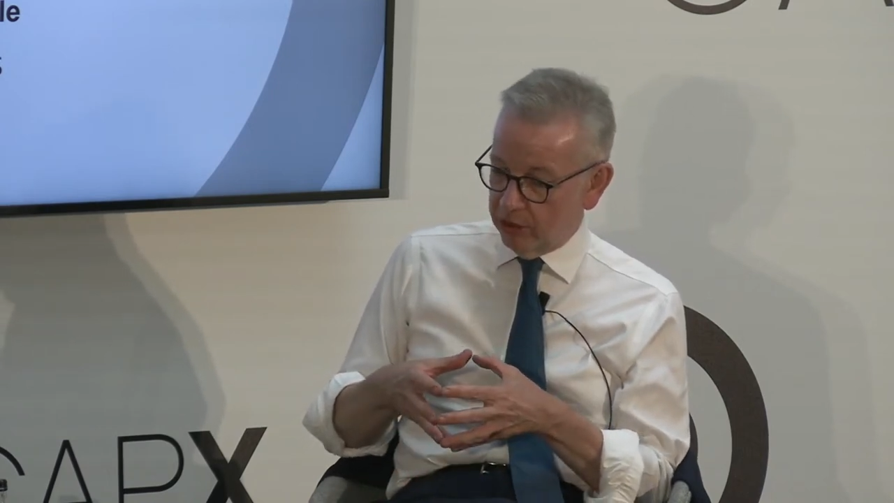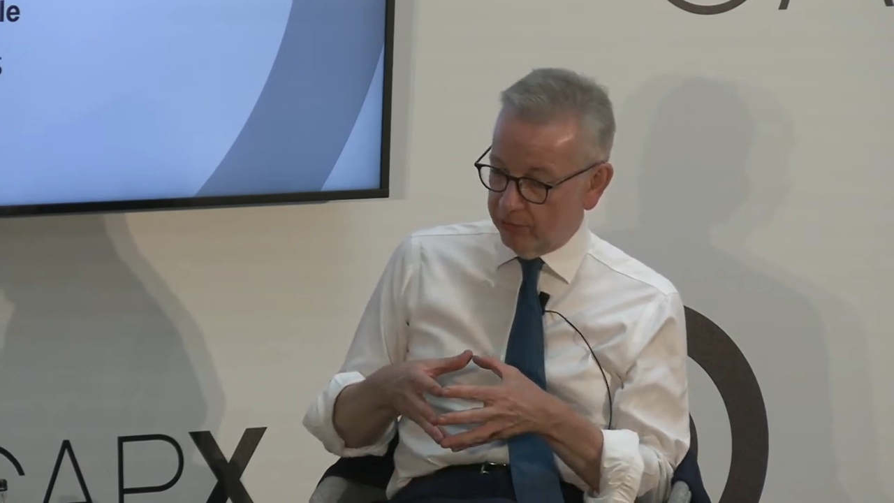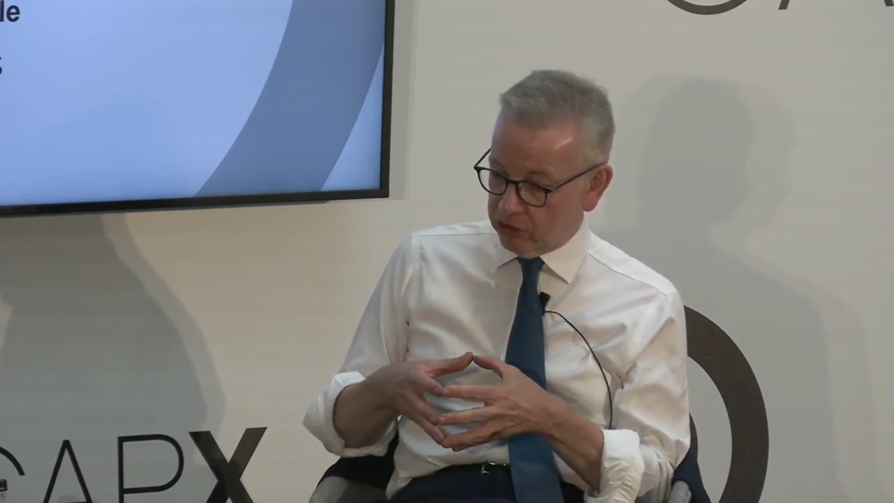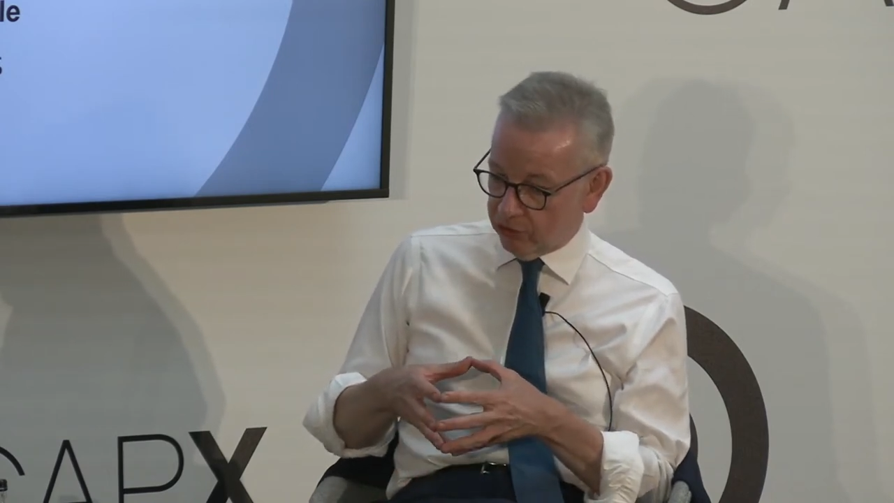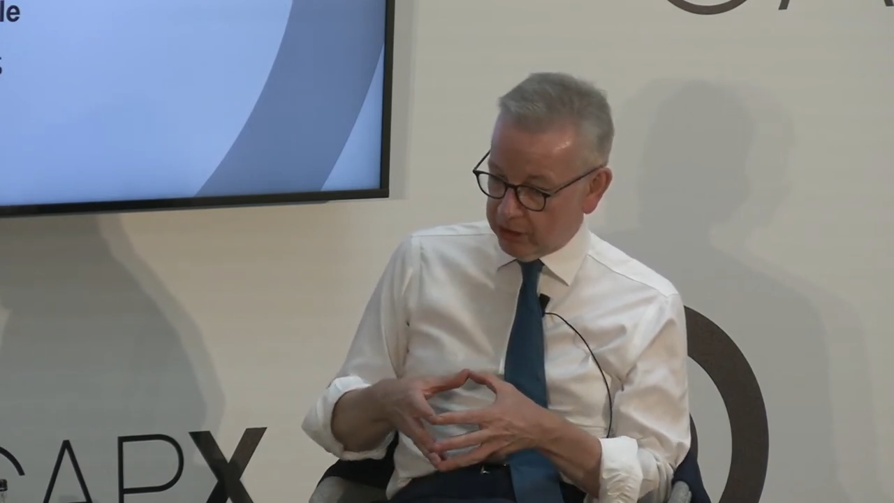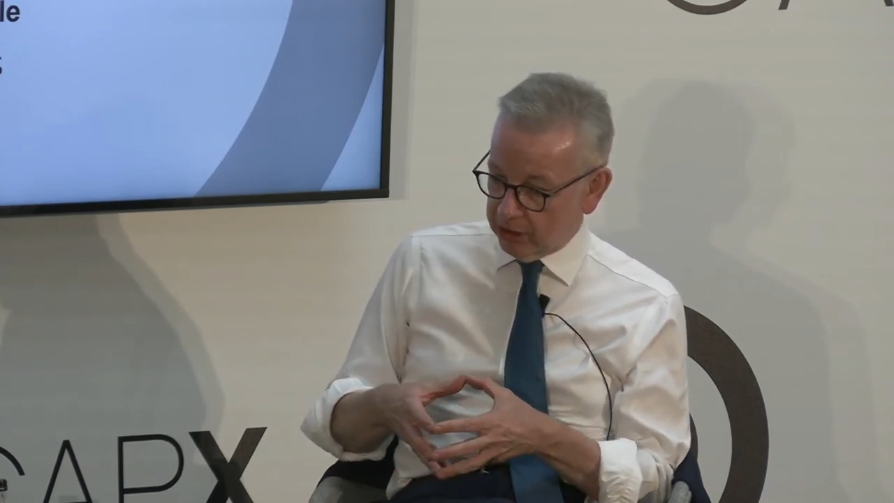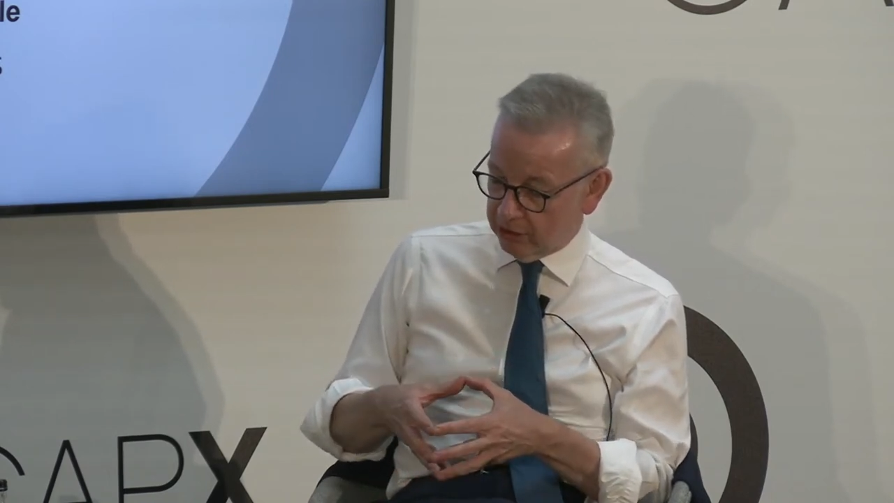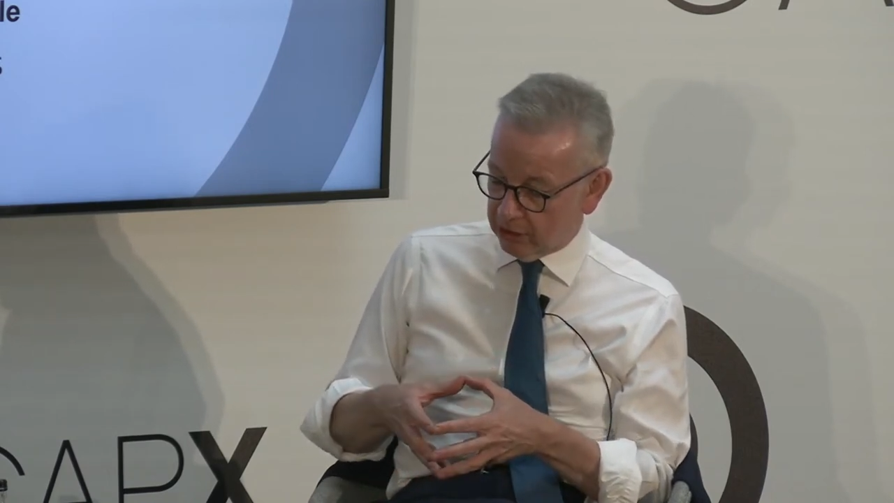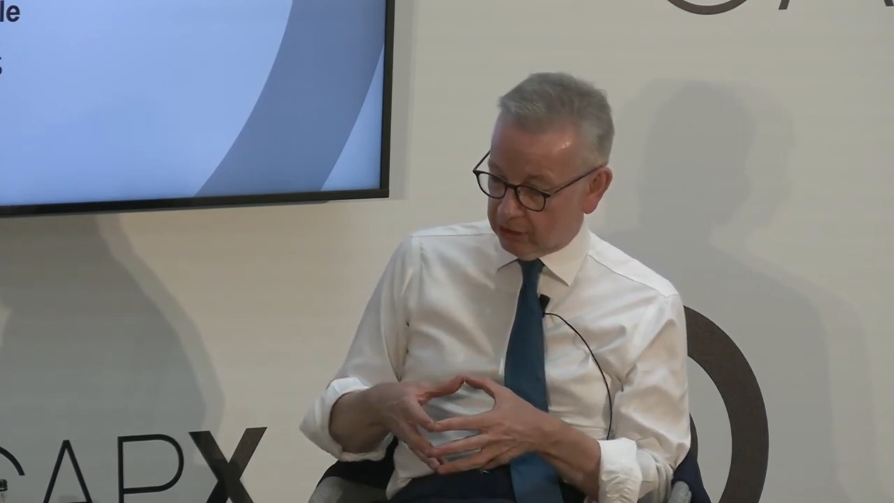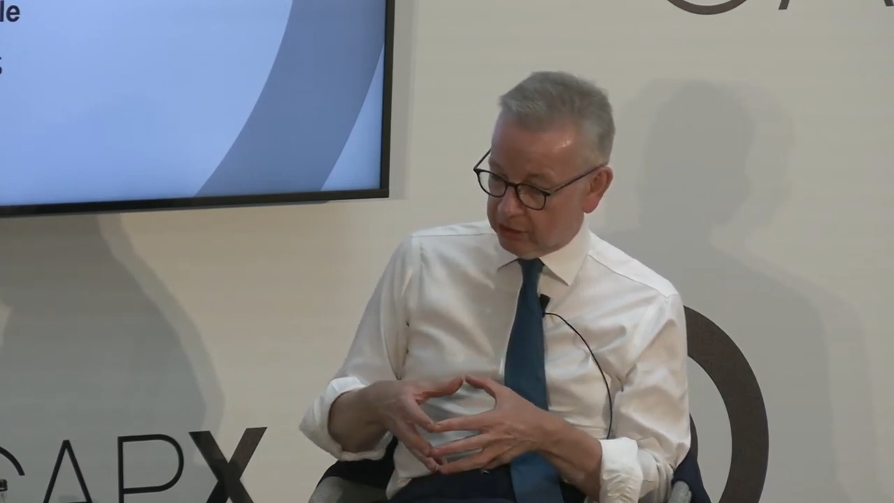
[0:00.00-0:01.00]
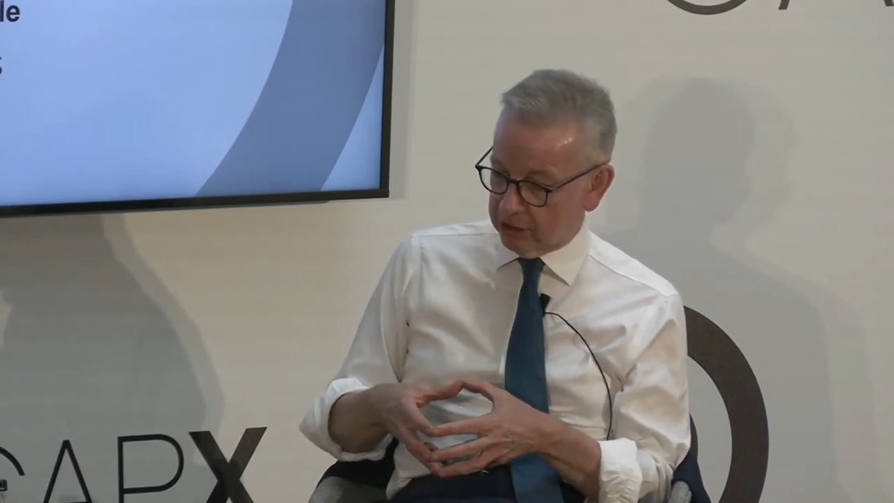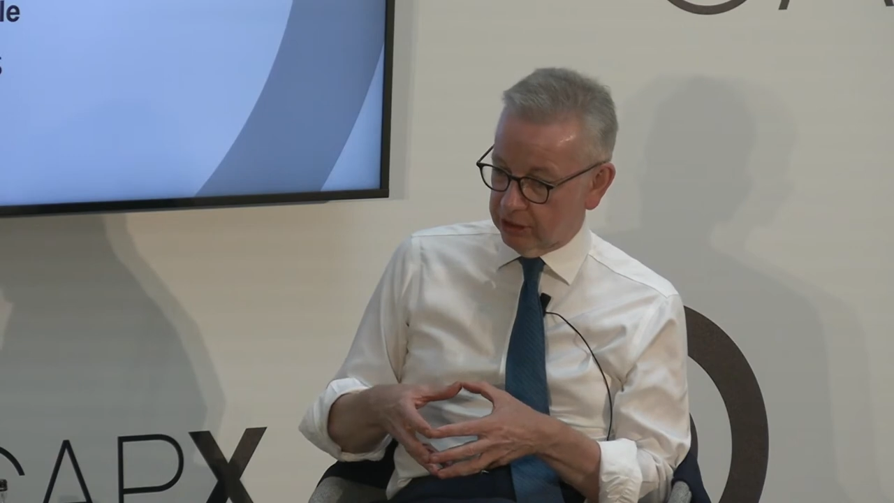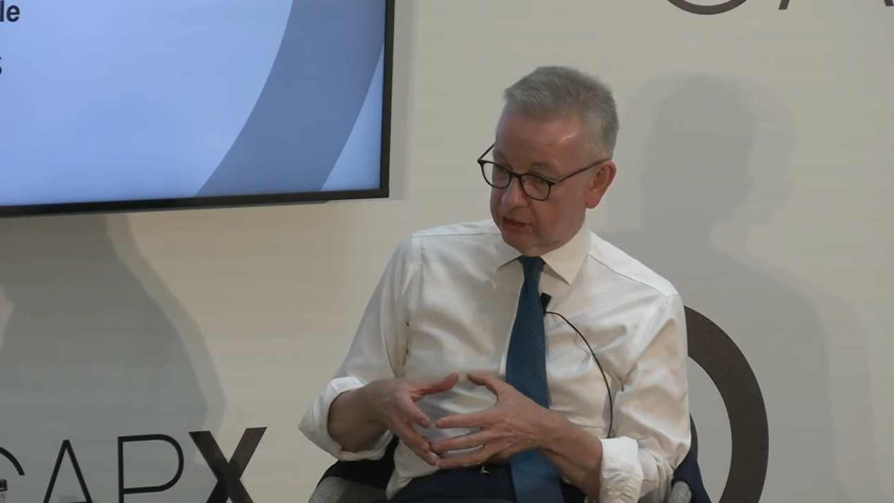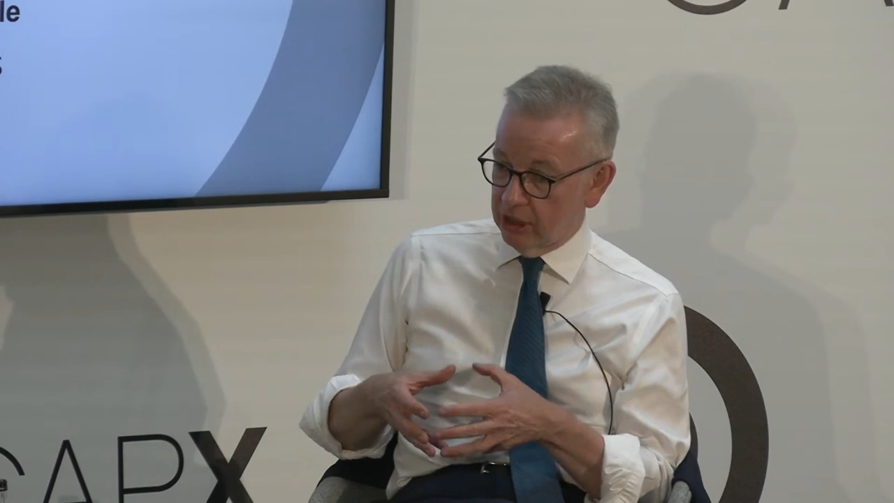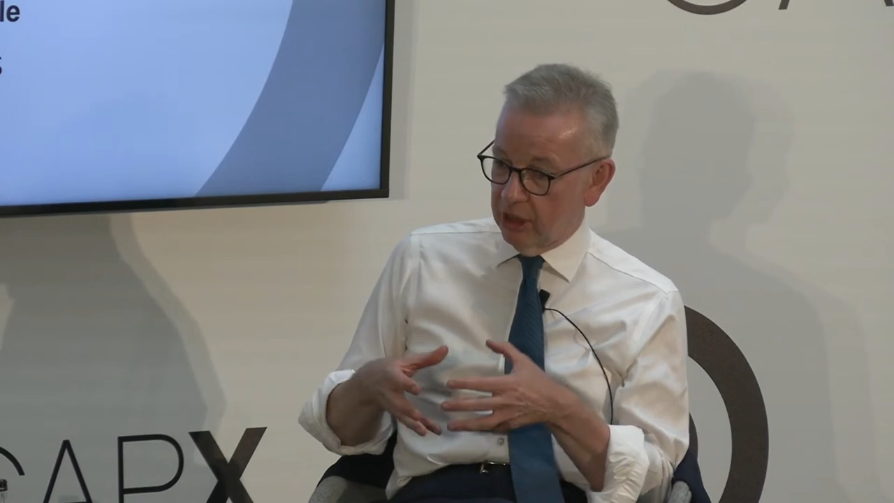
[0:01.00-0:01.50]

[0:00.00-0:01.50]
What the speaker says: most striking things is